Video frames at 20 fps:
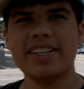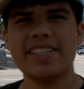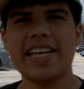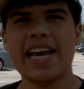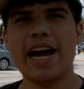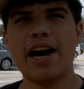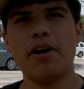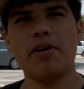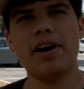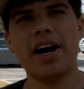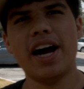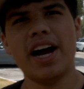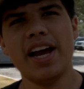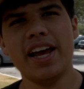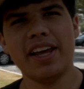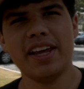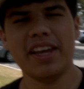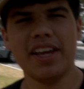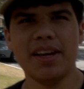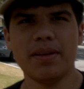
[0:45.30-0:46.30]
as how
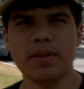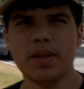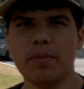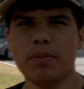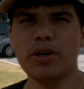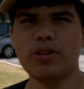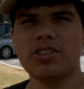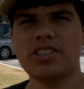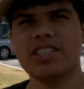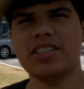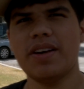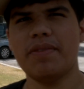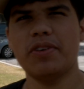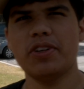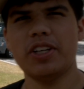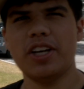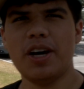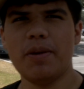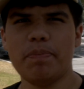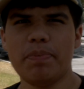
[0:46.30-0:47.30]
I am the most
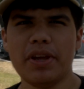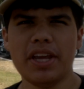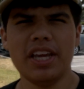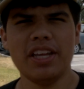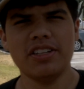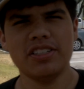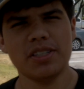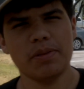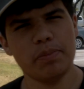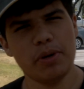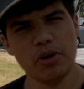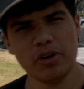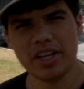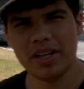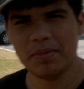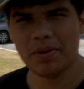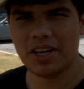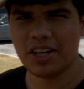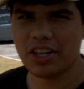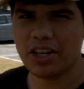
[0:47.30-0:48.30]
leveled up into
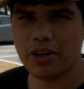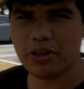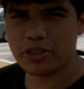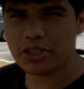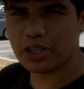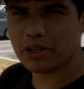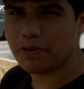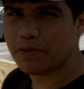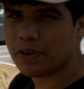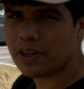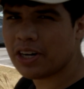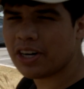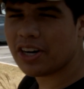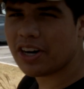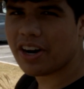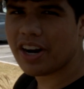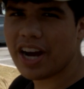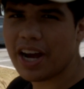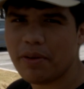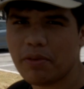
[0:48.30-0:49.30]
Pokemon Go so
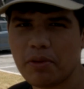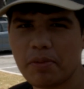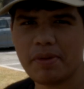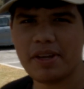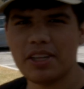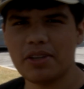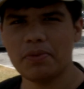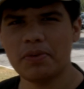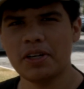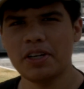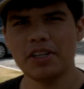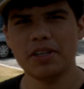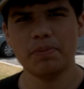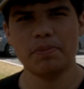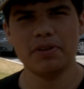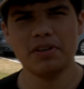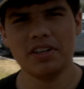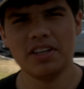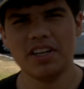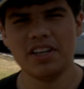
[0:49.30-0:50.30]
far, I will be the one to
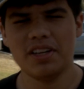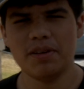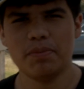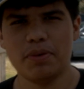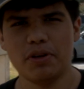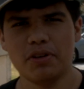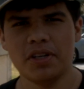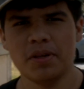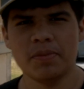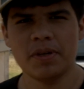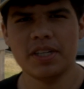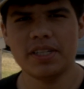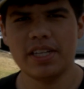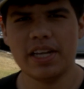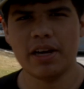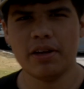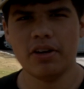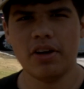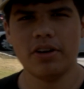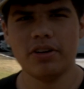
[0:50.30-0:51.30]
put a Pokemon
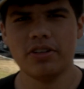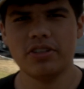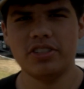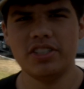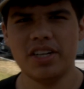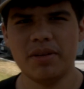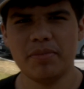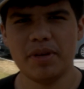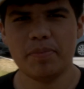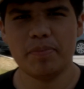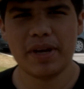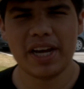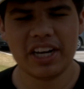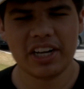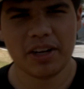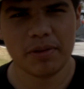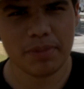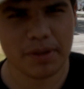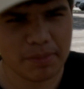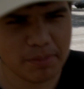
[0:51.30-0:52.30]
down on our gym and
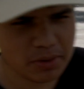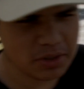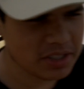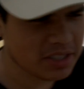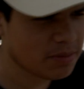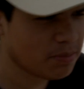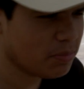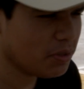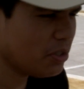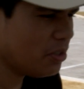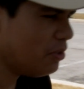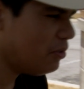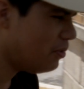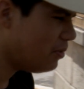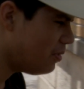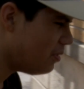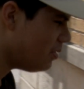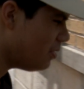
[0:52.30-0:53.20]
back up our boys in blue.